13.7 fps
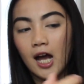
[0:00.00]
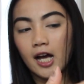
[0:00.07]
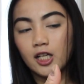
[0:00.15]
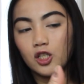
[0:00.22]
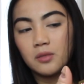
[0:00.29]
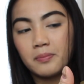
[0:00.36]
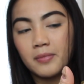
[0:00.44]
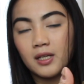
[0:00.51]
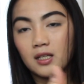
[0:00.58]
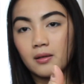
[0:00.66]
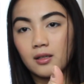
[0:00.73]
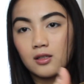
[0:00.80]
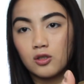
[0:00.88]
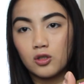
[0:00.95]
I
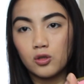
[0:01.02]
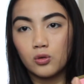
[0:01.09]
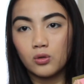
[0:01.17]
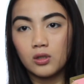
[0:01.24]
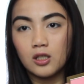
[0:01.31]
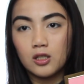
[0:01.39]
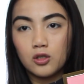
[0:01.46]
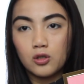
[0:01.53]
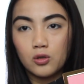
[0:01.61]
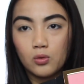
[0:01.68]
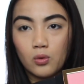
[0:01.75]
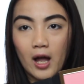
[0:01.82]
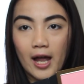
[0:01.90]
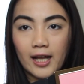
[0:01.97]
mixed these
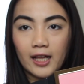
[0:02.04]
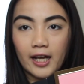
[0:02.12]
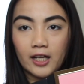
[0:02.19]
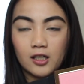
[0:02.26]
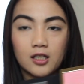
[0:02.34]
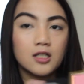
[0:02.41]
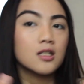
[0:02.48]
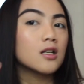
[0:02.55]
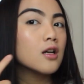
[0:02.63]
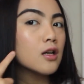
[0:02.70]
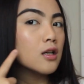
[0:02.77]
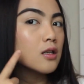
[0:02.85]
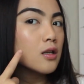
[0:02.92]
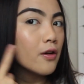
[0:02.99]
two highlighters
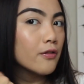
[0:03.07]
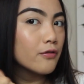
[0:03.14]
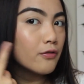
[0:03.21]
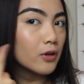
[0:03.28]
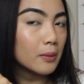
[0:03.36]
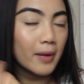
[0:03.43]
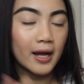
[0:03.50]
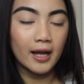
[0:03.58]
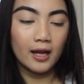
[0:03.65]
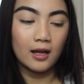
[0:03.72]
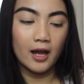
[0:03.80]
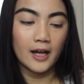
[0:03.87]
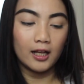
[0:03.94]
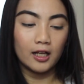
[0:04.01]
for my
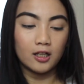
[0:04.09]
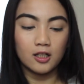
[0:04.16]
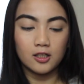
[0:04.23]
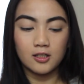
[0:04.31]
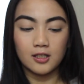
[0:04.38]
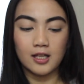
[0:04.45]
highlighter